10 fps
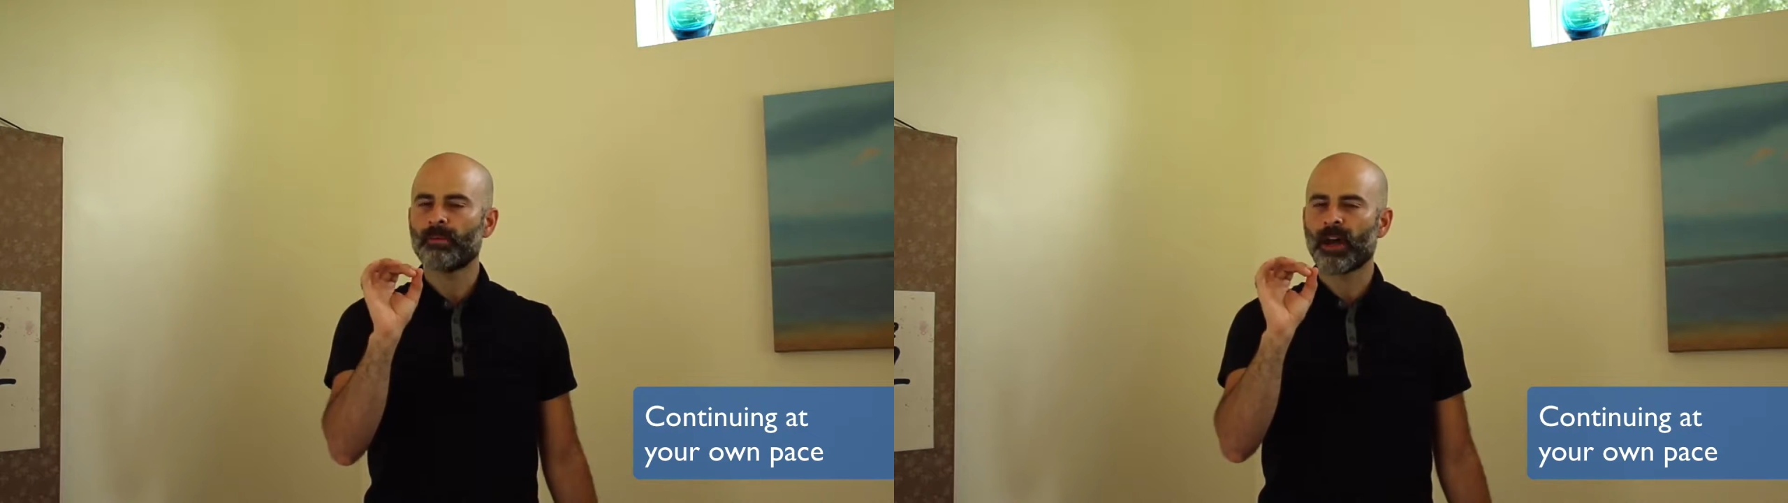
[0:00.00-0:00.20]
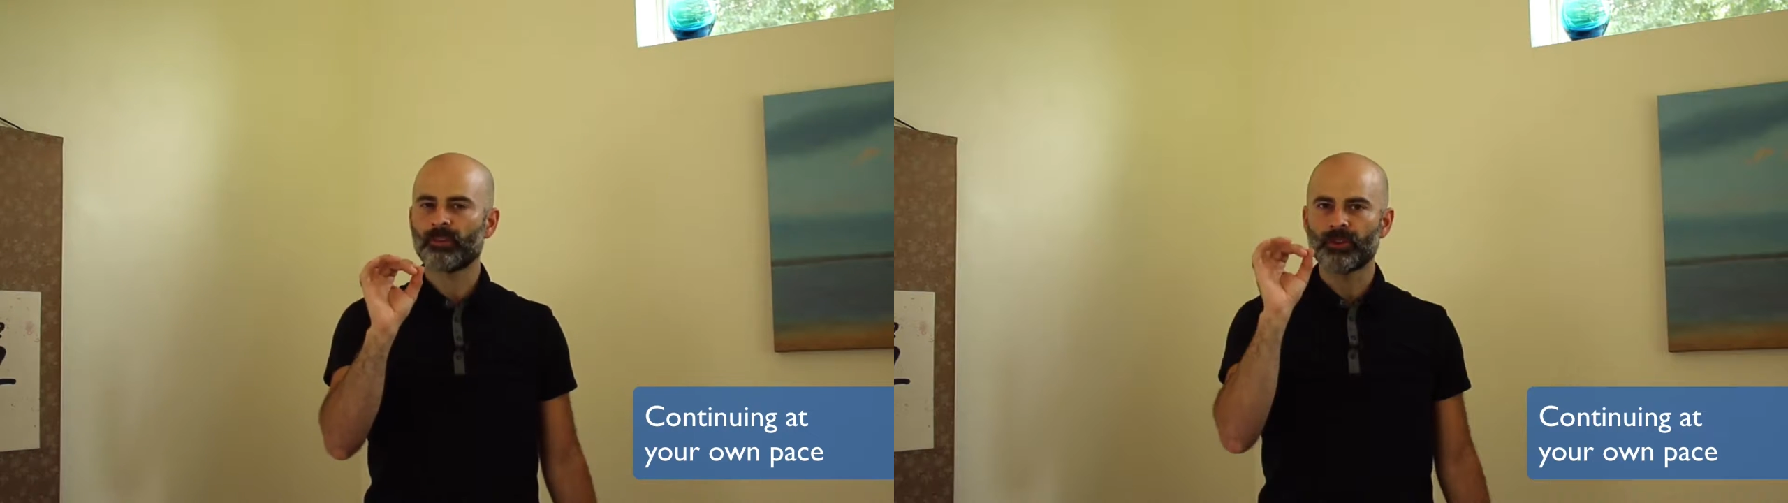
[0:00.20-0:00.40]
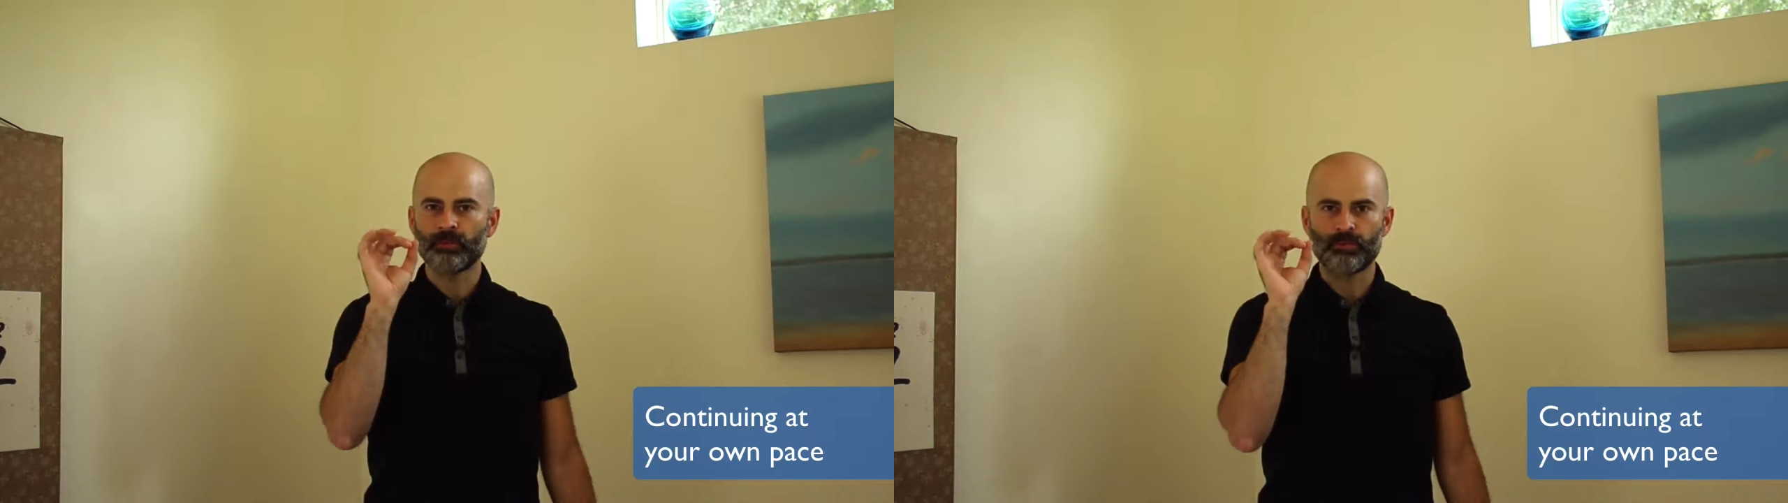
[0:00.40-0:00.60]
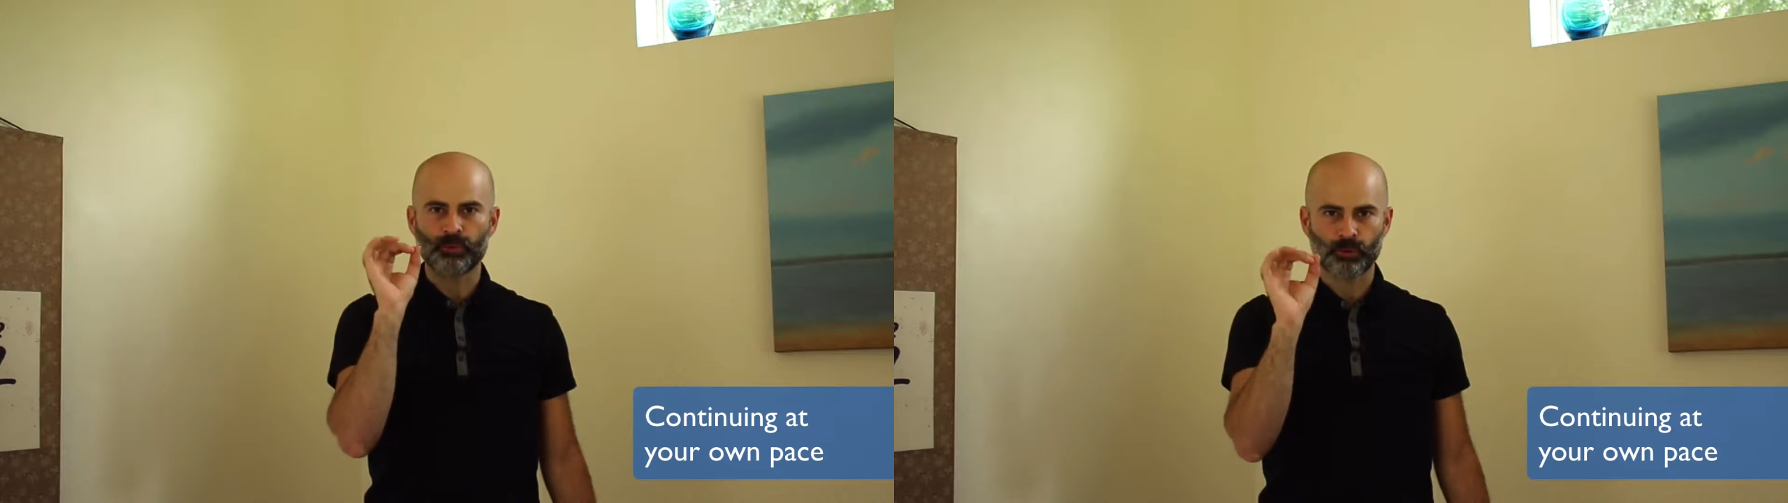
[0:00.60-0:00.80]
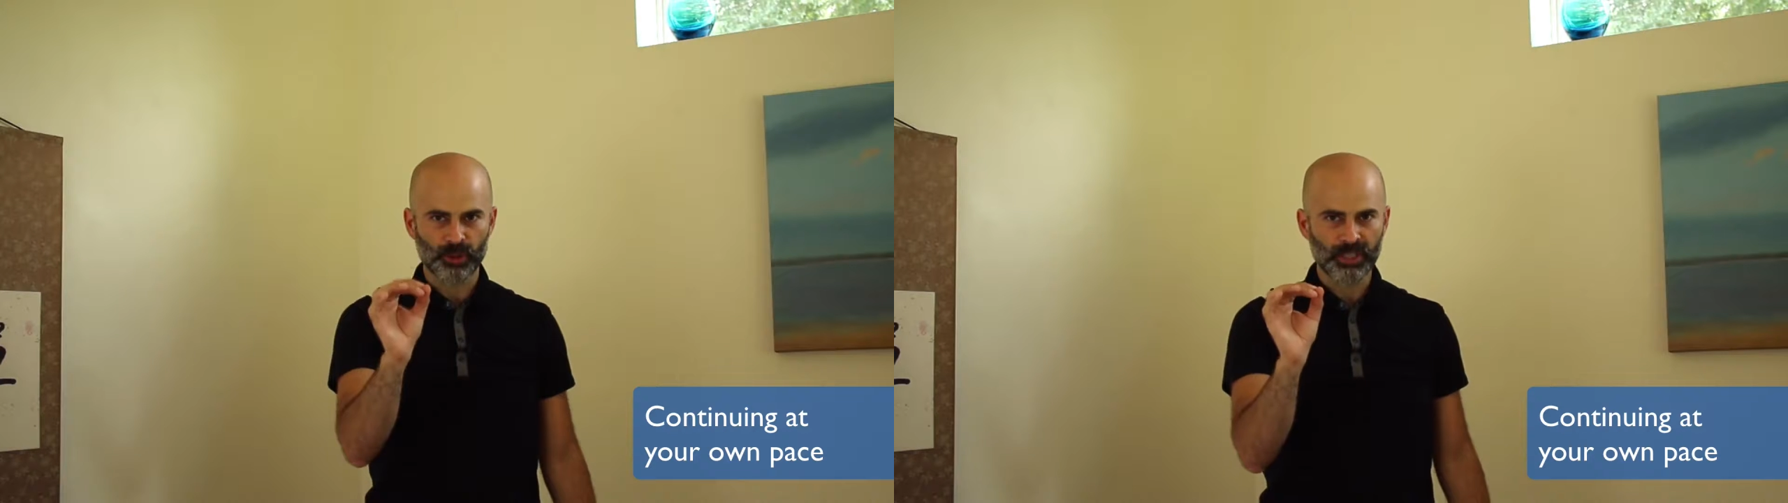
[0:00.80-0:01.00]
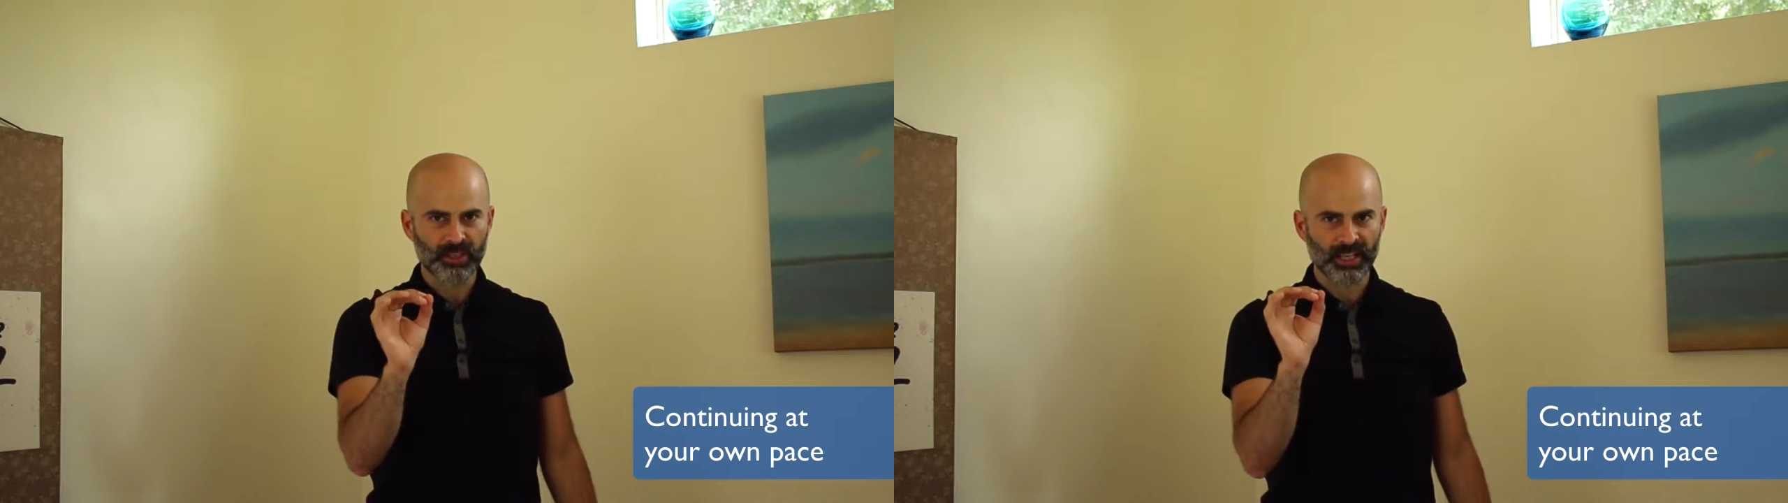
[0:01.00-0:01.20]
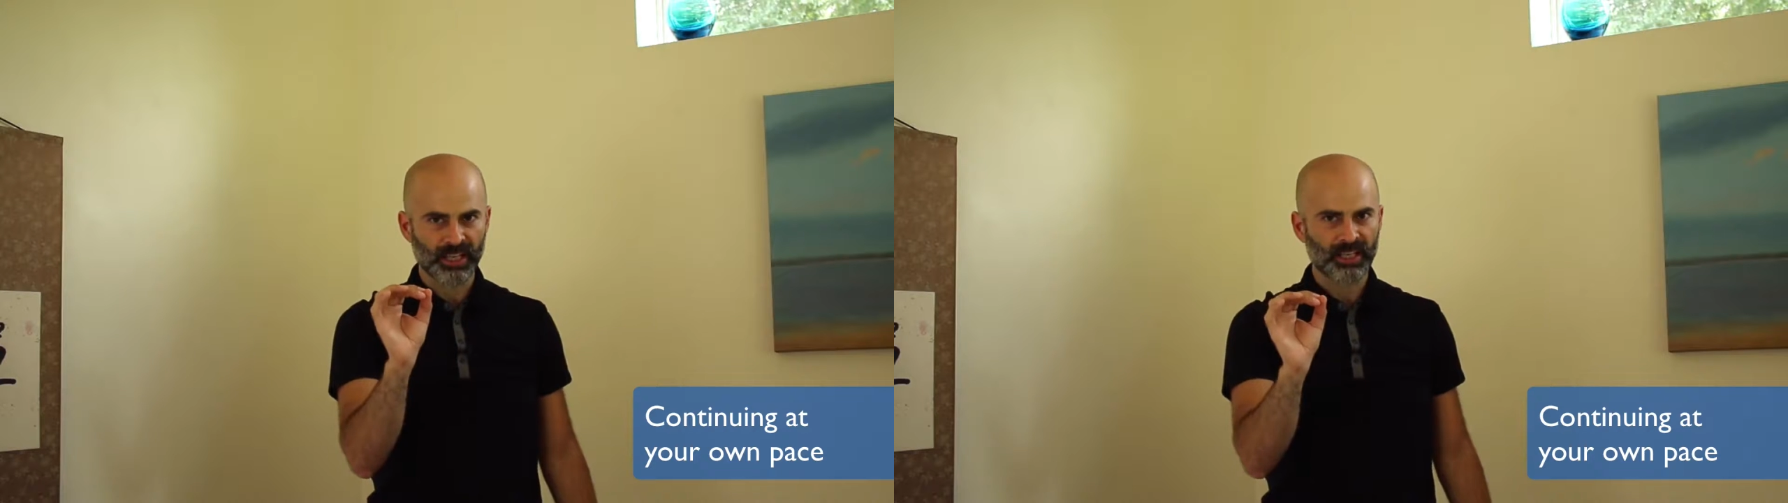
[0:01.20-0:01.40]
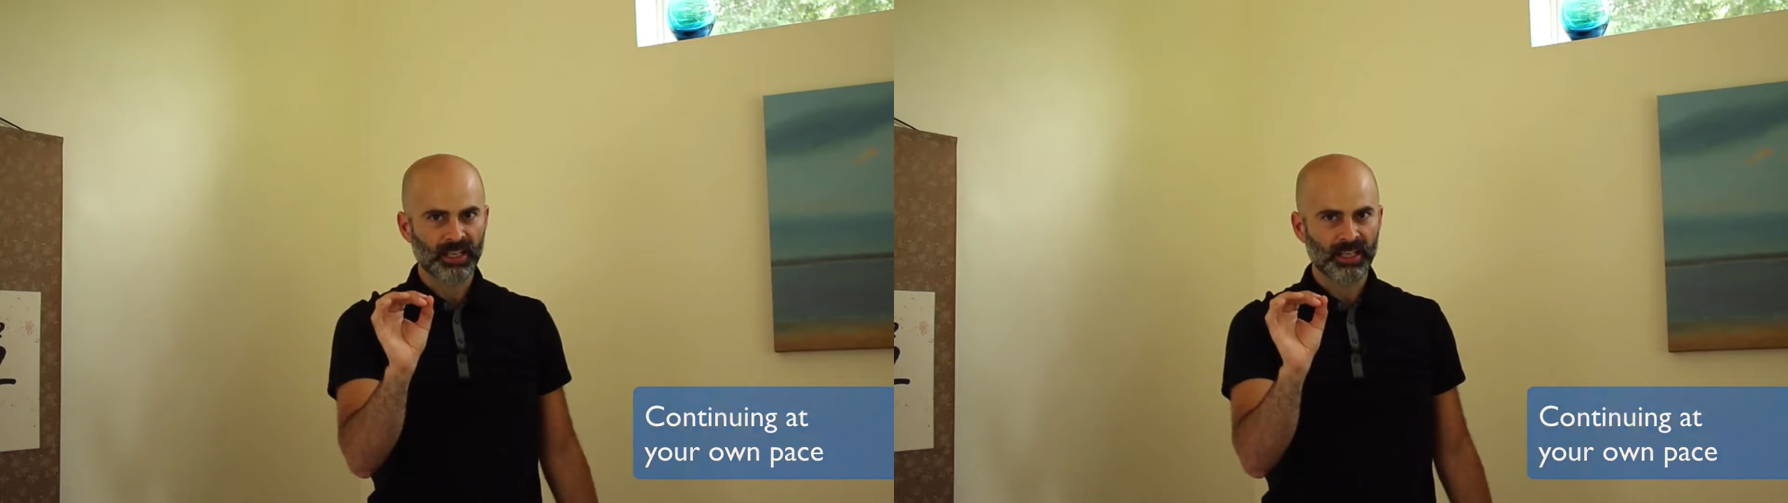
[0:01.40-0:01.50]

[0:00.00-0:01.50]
about the breathing.